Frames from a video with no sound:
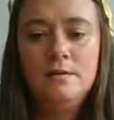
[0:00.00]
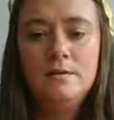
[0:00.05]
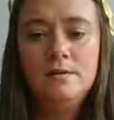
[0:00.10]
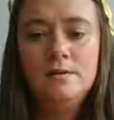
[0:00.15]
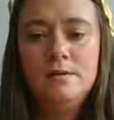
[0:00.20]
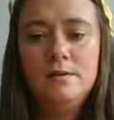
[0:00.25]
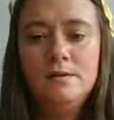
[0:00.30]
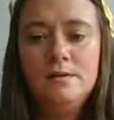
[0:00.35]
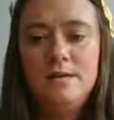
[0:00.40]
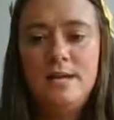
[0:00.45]

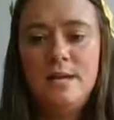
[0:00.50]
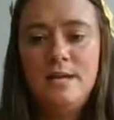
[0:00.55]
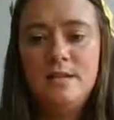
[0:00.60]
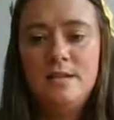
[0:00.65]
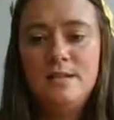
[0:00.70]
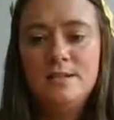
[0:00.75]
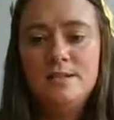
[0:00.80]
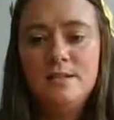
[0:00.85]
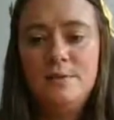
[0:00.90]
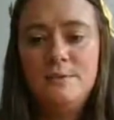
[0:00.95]
Just sliding
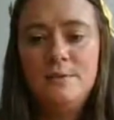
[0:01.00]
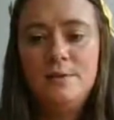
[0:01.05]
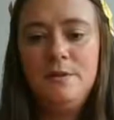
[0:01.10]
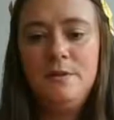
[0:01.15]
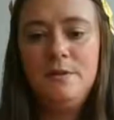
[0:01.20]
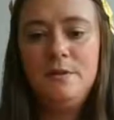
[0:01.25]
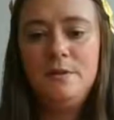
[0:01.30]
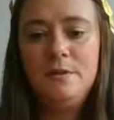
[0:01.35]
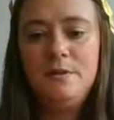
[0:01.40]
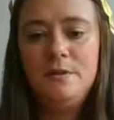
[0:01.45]
these up a
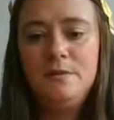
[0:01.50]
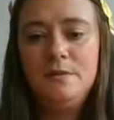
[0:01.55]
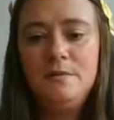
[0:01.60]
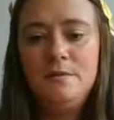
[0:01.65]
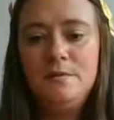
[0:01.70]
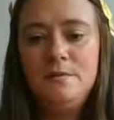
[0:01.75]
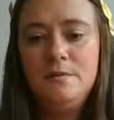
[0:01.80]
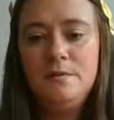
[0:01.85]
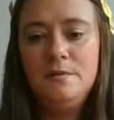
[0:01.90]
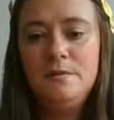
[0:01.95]
little,
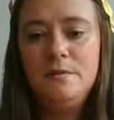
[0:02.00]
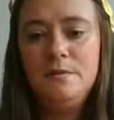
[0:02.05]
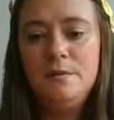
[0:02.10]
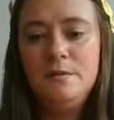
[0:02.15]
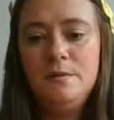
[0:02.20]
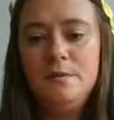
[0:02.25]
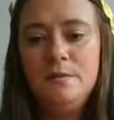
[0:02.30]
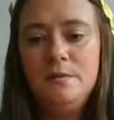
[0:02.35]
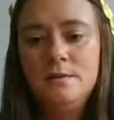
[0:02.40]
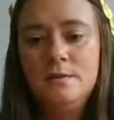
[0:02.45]

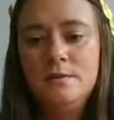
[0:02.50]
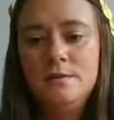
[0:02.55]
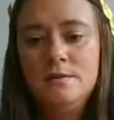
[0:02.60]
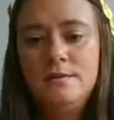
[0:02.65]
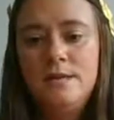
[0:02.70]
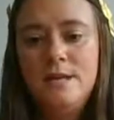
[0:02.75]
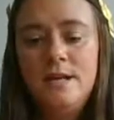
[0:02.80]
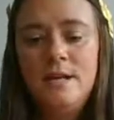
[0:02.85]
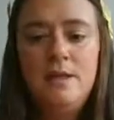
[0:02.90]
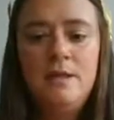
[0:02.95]

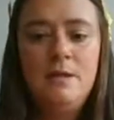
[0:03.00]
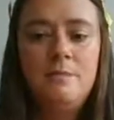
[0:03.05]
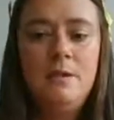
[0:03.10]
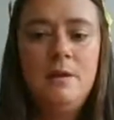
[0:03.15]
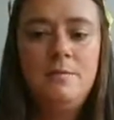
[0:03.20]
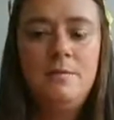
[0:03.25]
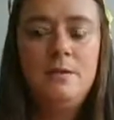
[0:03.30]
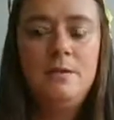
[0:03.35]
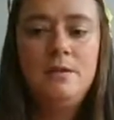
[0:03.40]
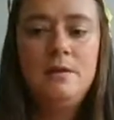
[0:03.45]
sliding them
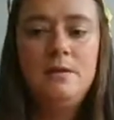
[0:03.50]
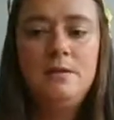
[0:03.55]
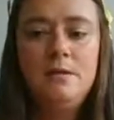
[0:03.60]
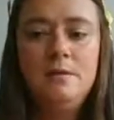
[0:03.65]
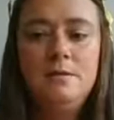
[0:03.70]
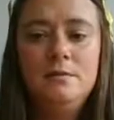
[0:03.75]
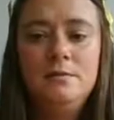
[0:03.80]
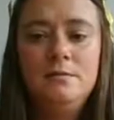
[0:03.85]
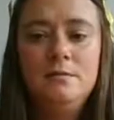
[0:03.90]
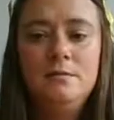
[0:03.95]
up a
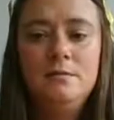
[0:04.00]
little.